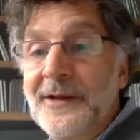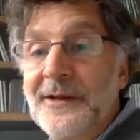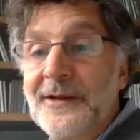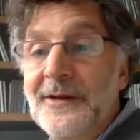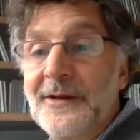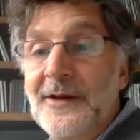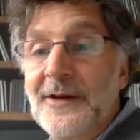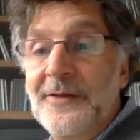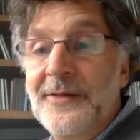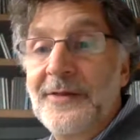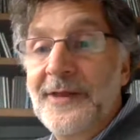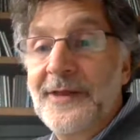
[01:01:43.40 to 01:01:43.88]

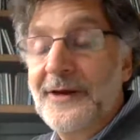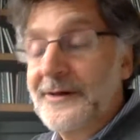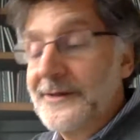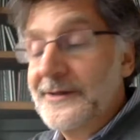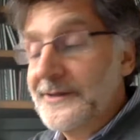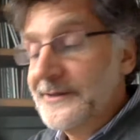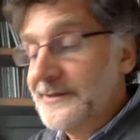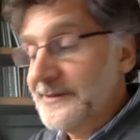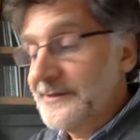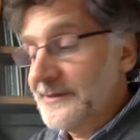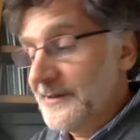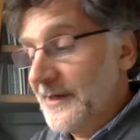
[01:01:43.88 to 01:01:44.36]
Uh,
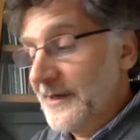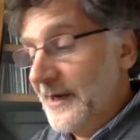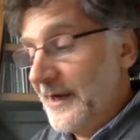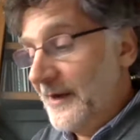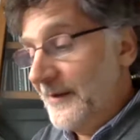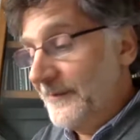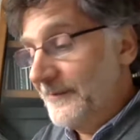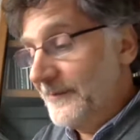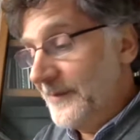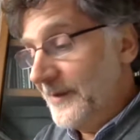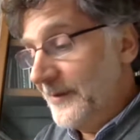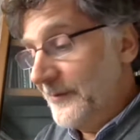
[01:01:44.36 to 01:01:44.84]
there's
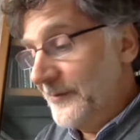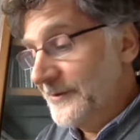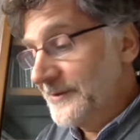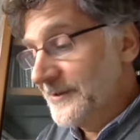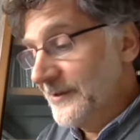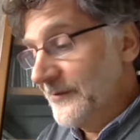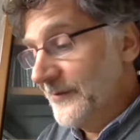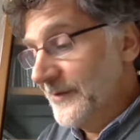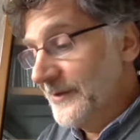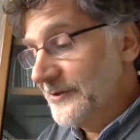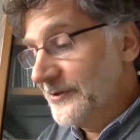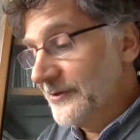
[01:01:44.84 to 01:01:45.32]
um, there was
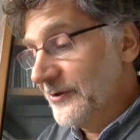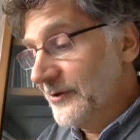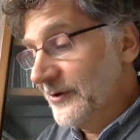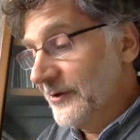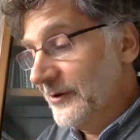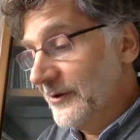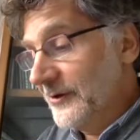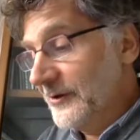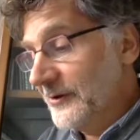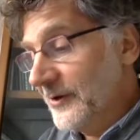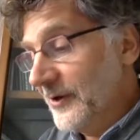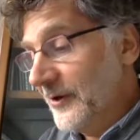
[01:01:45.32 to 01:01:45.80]
the
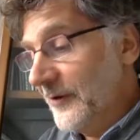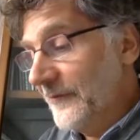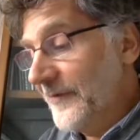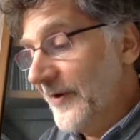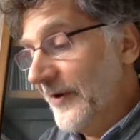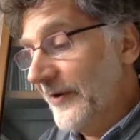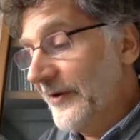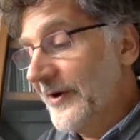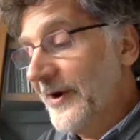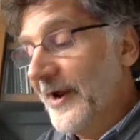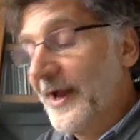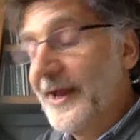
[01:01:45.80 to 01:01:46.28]
original
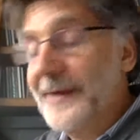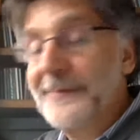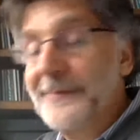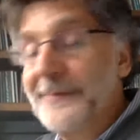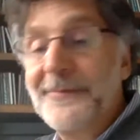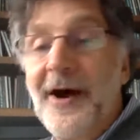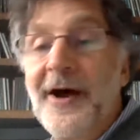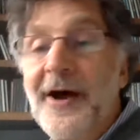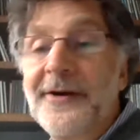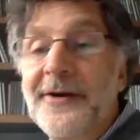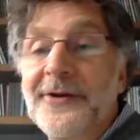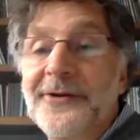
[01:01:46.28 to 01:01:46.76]
covariant
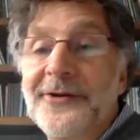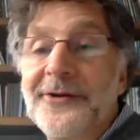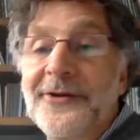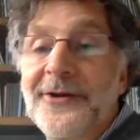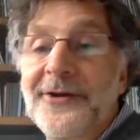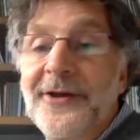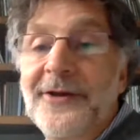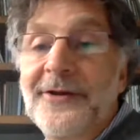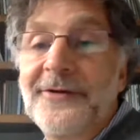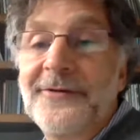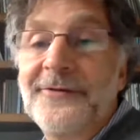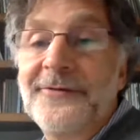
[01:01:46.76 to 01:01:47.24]

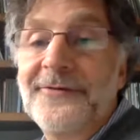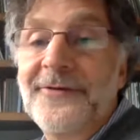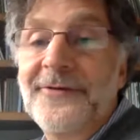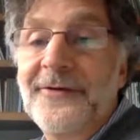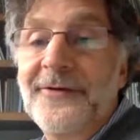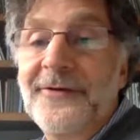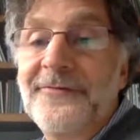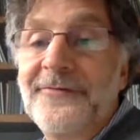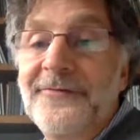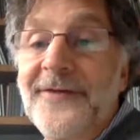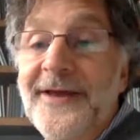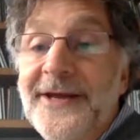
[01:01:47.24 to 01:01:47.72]
model of,
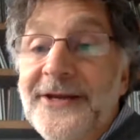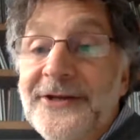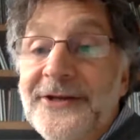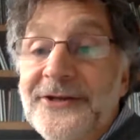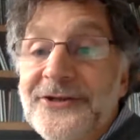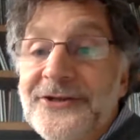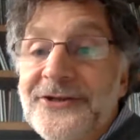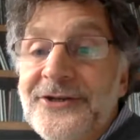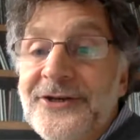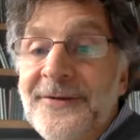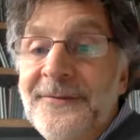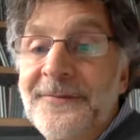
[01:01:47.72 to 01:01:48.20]
of
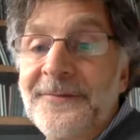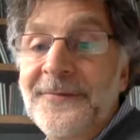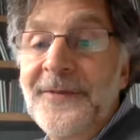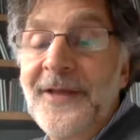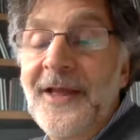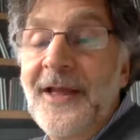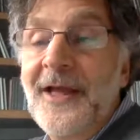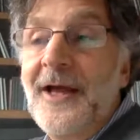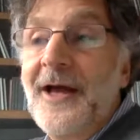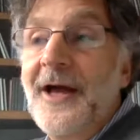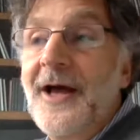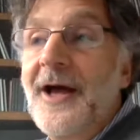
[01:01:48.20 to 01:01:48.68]
Fitch,
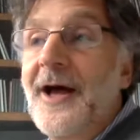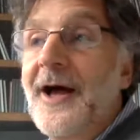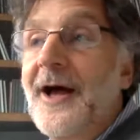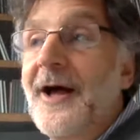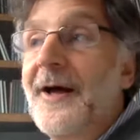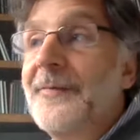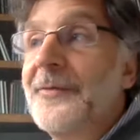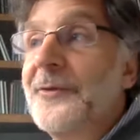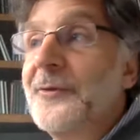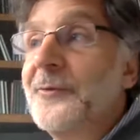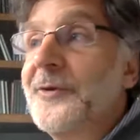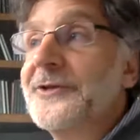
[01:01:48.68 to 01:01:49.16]
um,
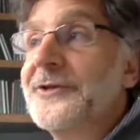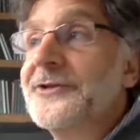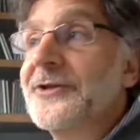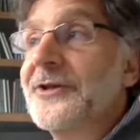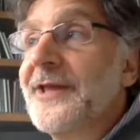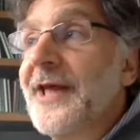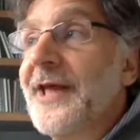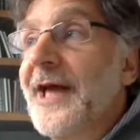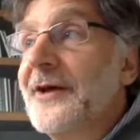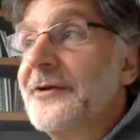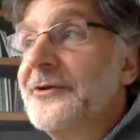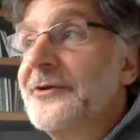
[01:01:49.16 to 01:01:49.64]
which
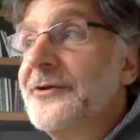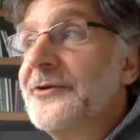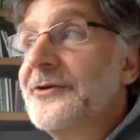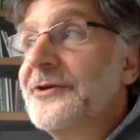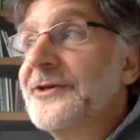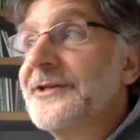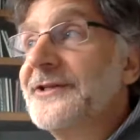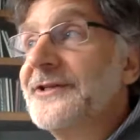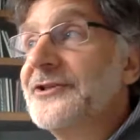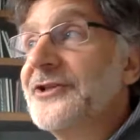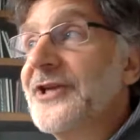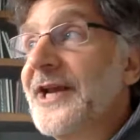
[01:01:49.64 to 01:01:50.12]
allowed you to
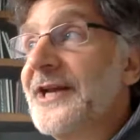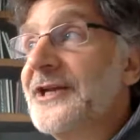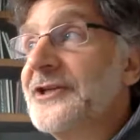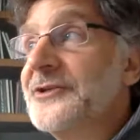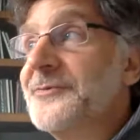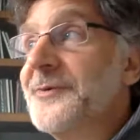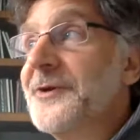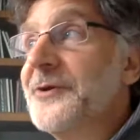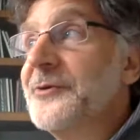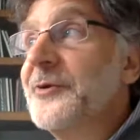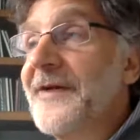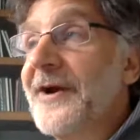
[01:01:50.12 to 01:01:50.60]
change
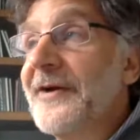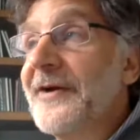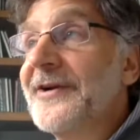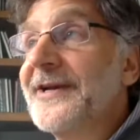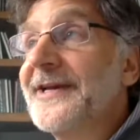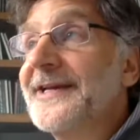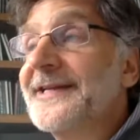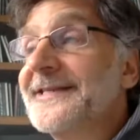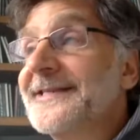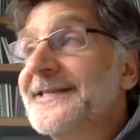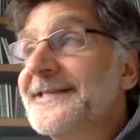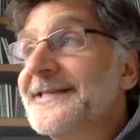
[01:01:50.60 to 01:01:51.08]
between
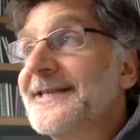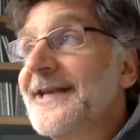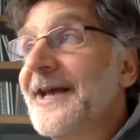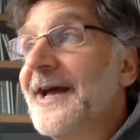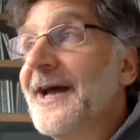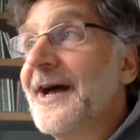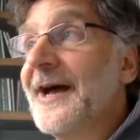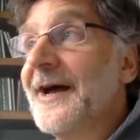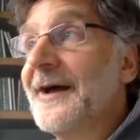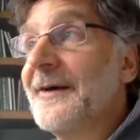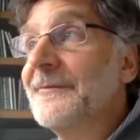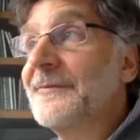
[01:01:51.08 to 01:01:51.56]
various
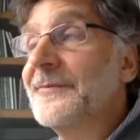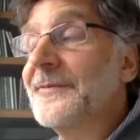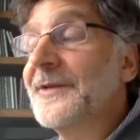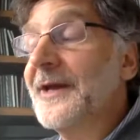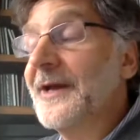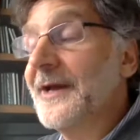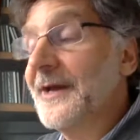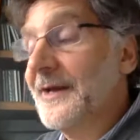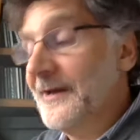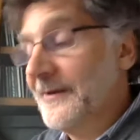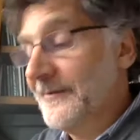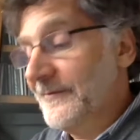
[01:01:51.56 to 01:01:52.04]
um,
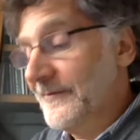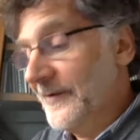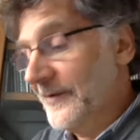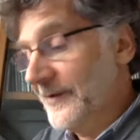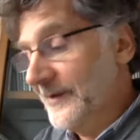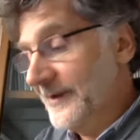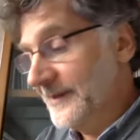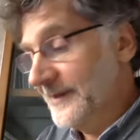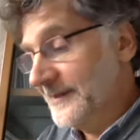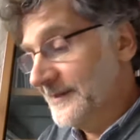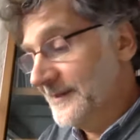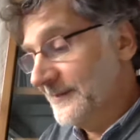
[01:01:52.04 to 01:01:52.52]
uh,
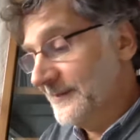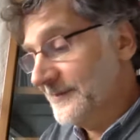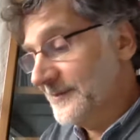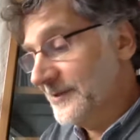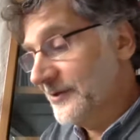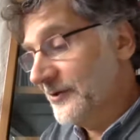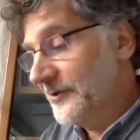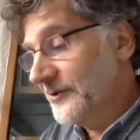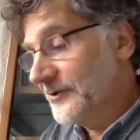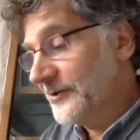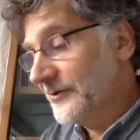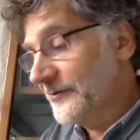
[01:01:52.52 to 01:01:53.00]
various
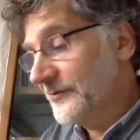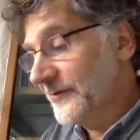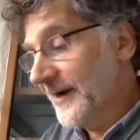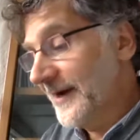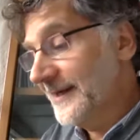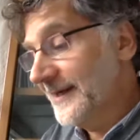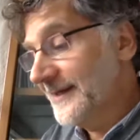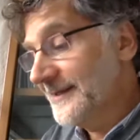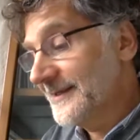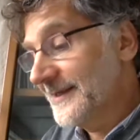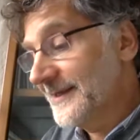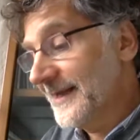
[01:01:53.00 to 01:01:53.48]
substitution
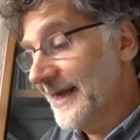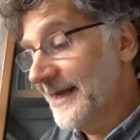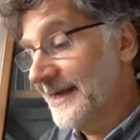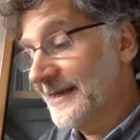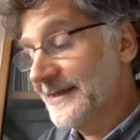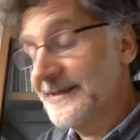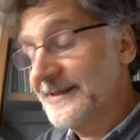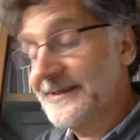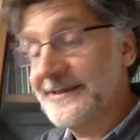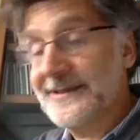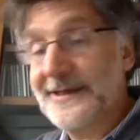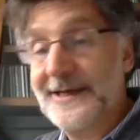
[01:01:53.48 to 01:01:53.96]
rates
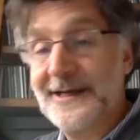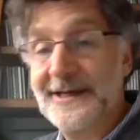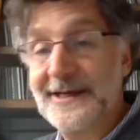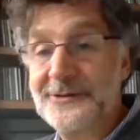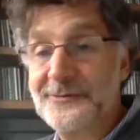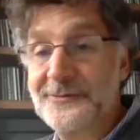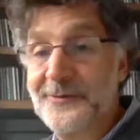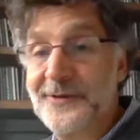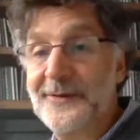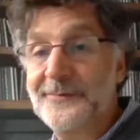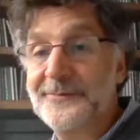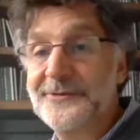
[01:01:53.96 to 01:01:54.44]
as
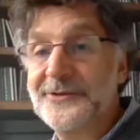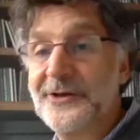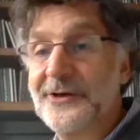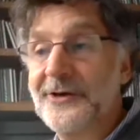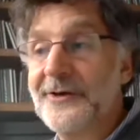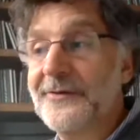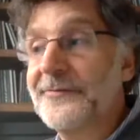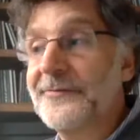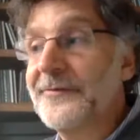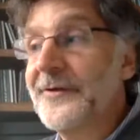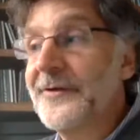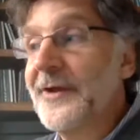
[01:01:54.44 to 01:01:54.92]
as we
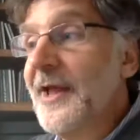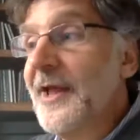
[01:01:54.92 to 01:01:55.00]
observe.